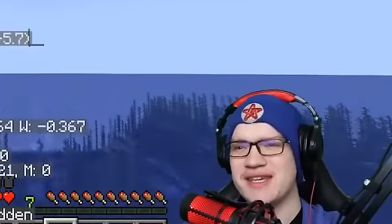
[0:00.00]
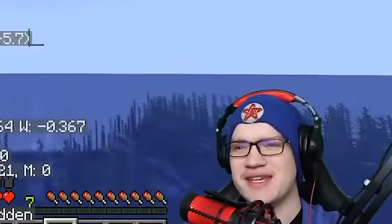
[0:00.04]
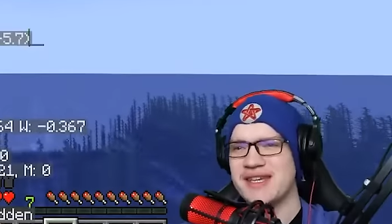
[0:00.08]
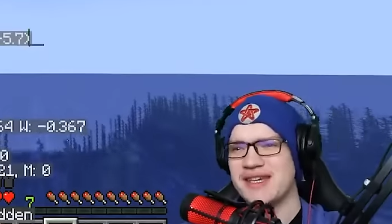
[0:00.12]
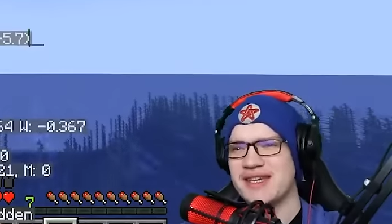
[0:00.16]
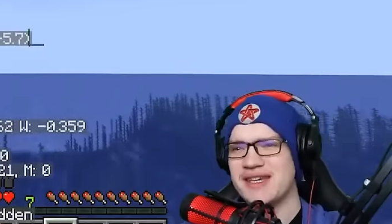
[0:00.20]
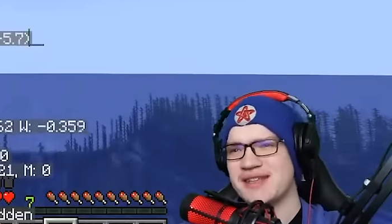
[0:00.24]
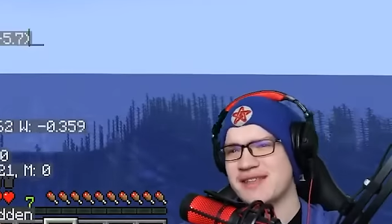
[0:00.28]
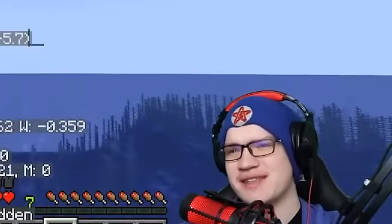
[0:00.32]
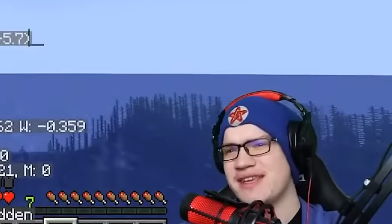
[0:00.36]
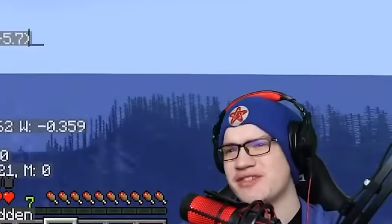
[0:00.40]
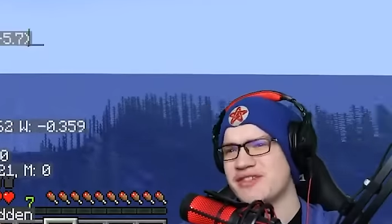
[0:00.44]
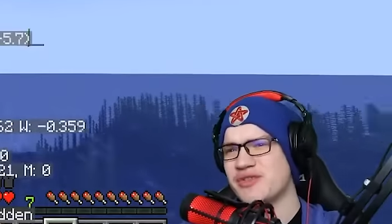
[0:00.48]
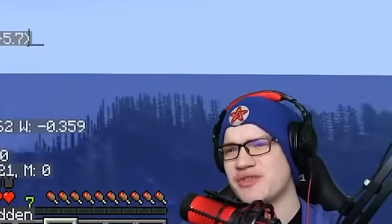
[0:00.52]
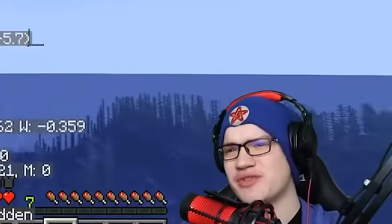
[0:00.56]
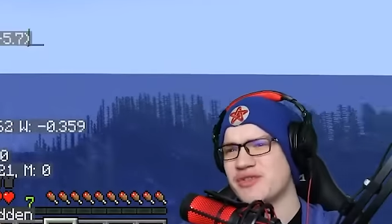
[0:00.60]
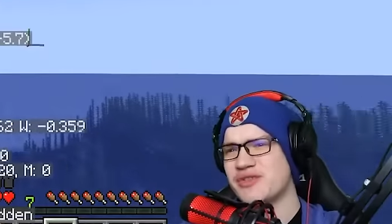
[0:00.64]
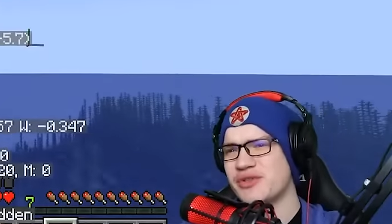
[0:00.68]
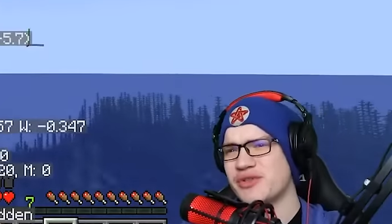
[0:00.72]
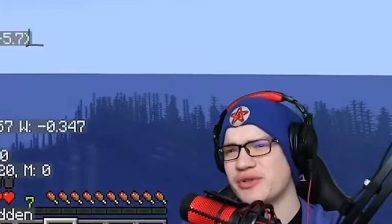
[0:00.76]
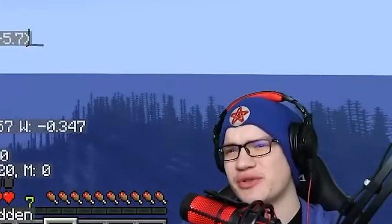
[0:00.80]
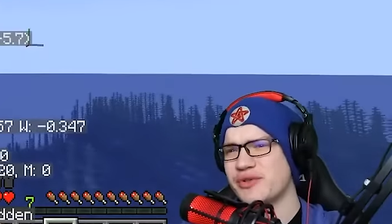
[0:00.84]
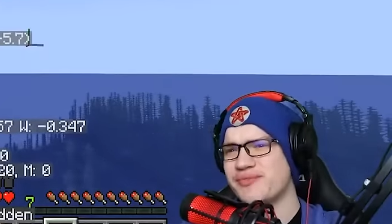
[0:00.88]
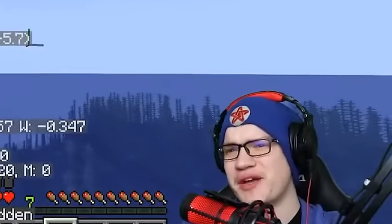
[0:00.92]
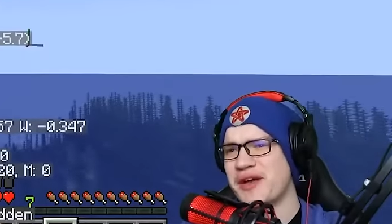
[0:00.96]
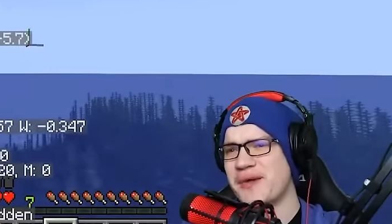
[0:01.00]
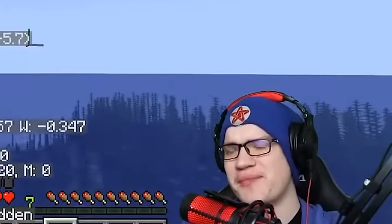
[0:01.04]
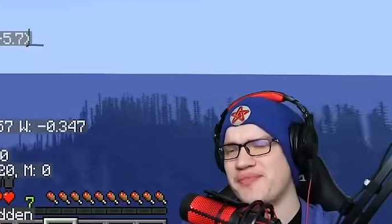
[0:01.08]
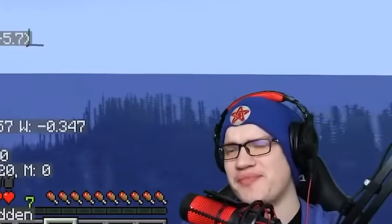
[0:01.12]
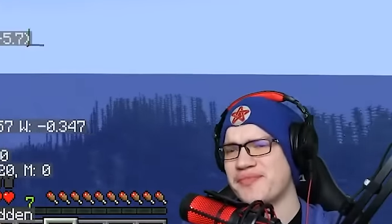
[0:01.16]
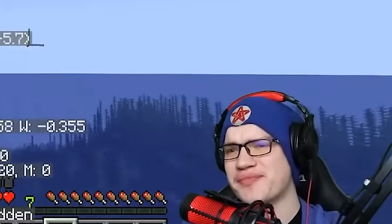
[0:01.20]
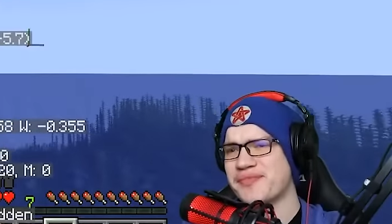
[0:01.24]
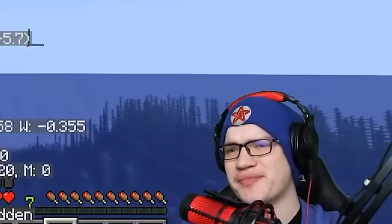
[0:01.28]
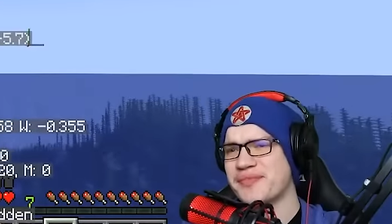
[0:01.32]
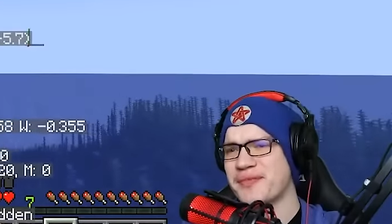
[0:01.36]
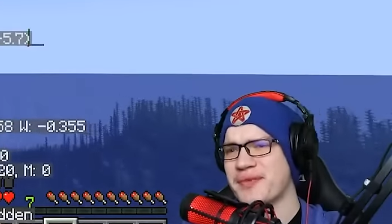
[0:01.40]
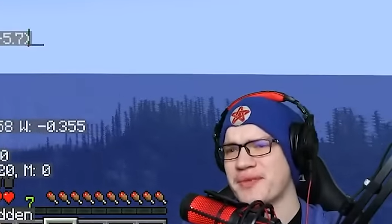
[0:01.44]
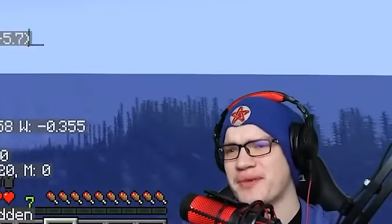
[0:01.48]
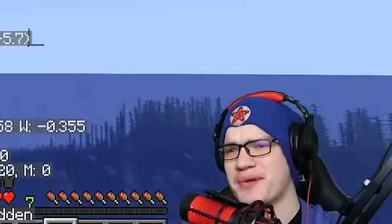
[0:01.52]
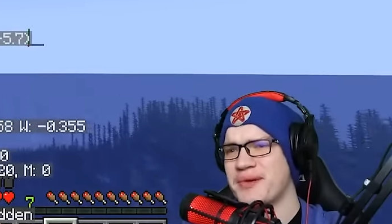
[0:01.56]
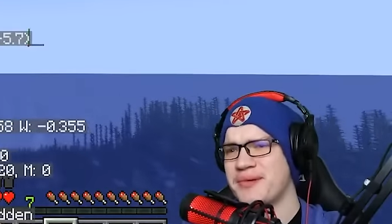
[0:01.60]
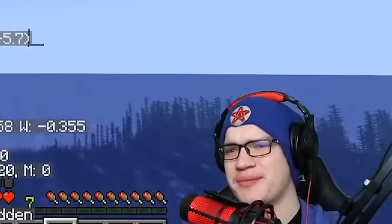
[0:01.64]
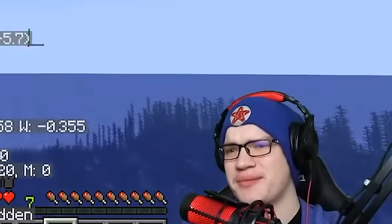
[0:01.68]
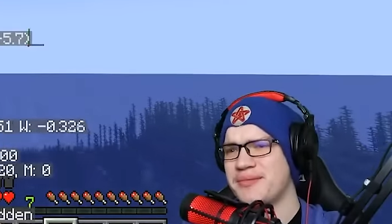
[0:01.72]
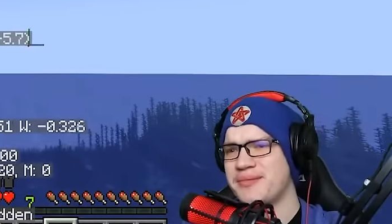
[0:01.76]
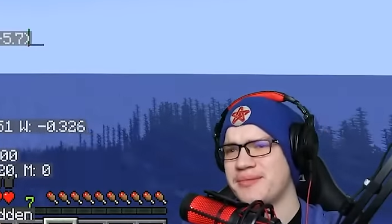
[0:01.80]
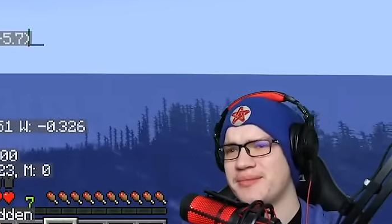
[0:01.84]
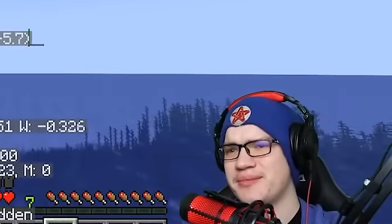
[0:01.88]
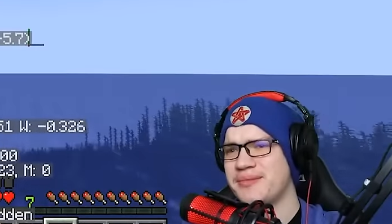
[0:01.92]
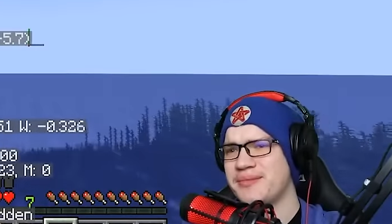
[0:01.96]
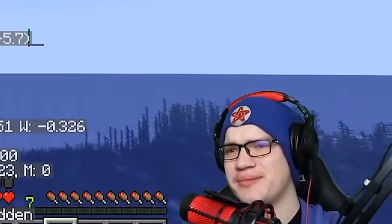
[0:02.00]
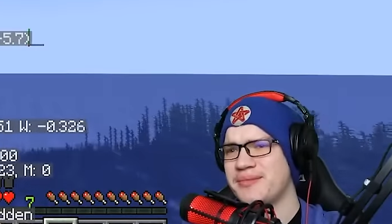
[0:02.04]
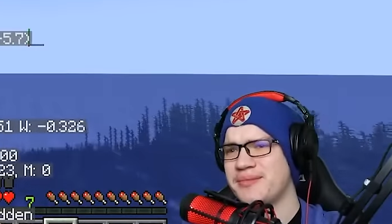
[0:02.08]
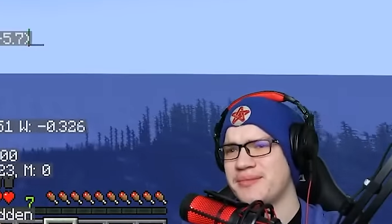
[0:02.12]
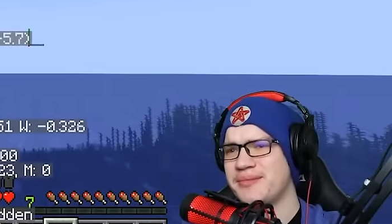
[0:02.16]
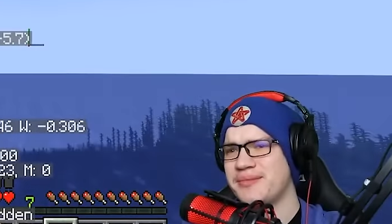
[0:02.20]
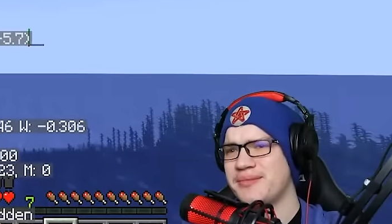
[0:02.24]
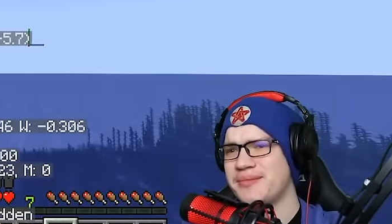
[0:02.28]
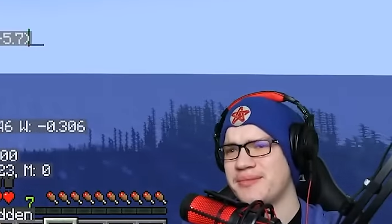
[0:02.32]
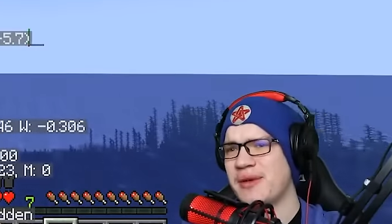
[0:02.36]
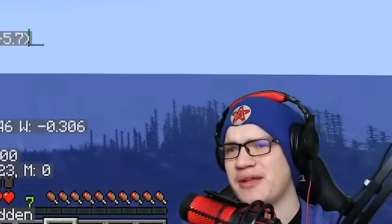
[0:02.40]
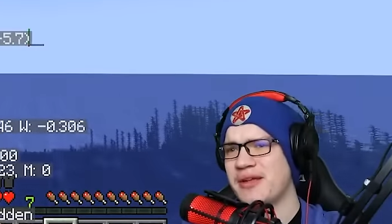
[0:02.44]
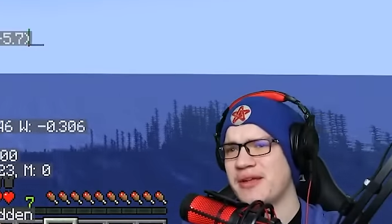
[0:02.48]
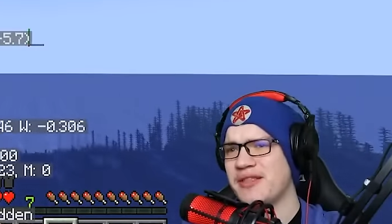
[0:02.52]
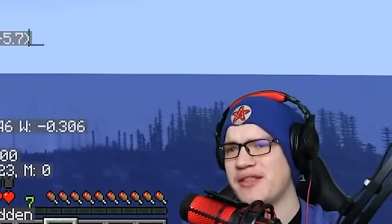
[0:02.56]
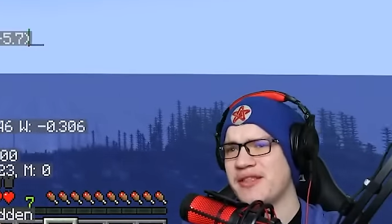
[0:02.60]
That is true. Yeah. I mean,